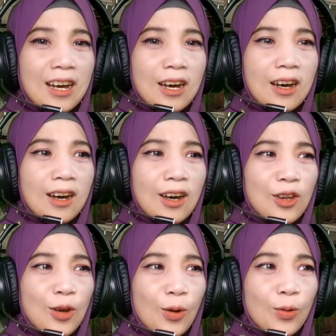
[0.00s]

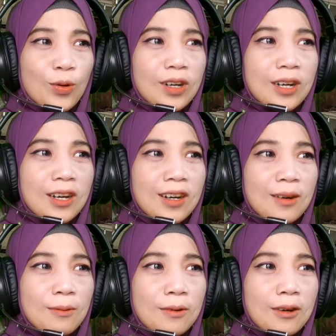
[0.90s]
you know,
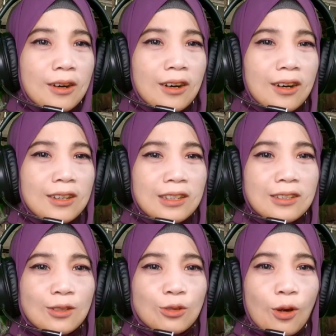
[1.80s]

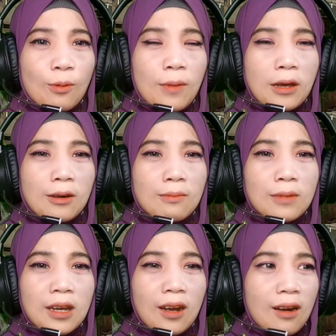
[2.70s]
this song make
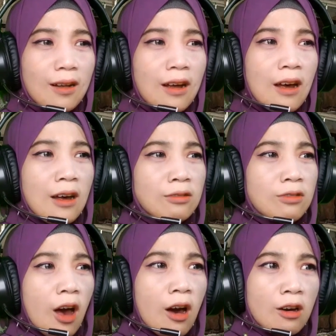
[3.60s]
me
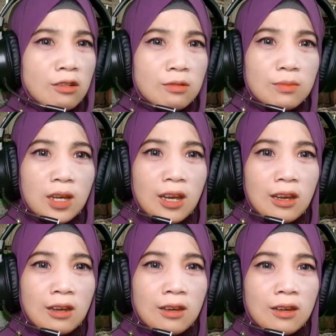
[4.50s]
tongue
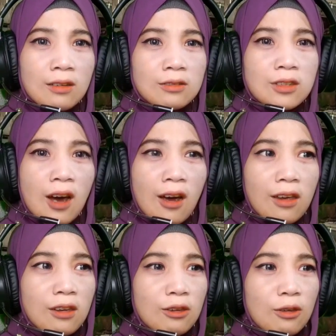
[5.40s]
me
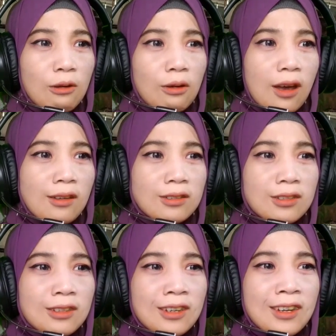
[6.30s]
die, you know guys.